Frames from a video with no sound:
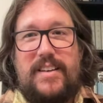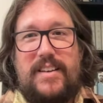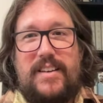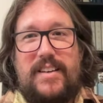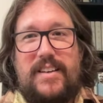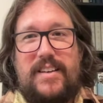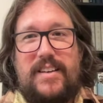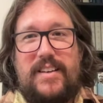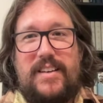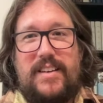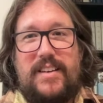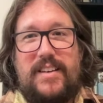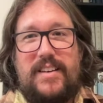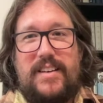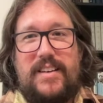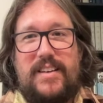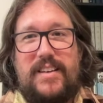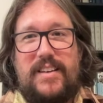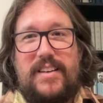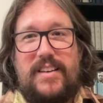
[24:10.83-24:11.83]

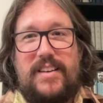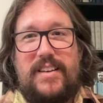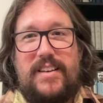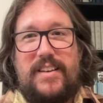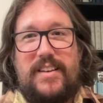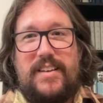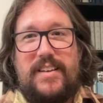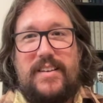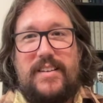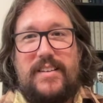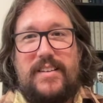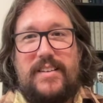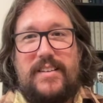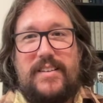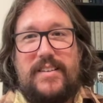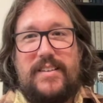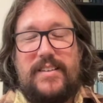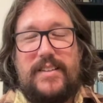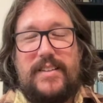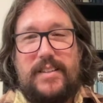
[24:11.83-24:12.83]

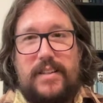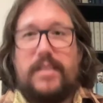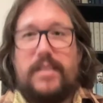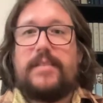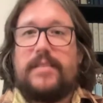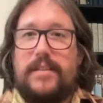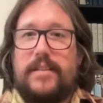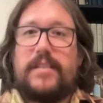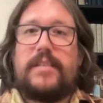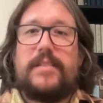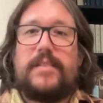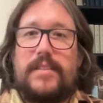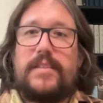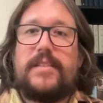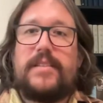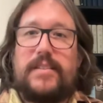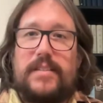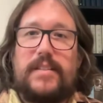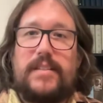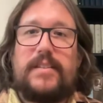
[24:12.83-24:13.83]

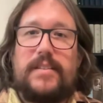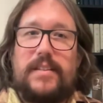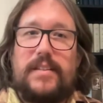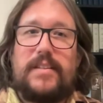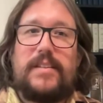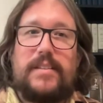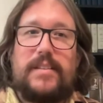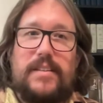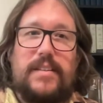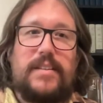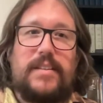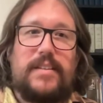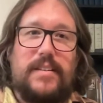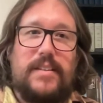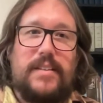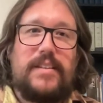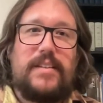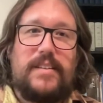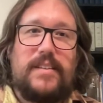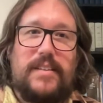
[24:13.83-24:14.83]

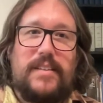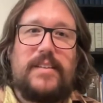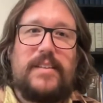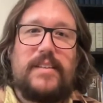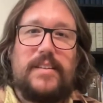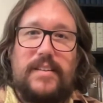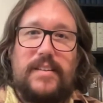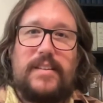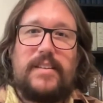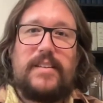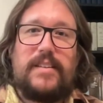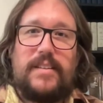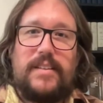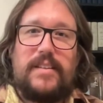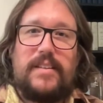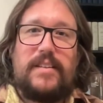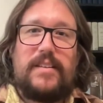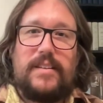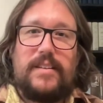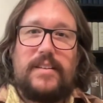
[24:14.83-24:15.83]

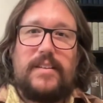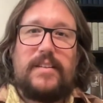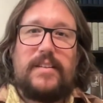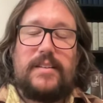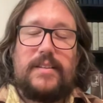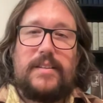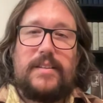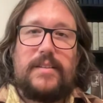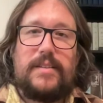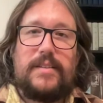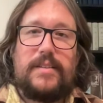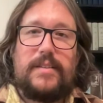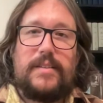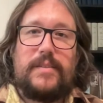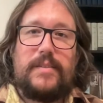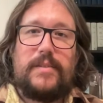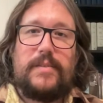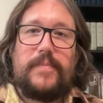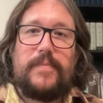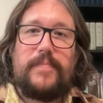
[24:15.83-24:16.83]

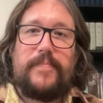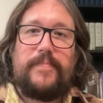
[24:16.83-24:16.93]
No words are spoken by the person on screen.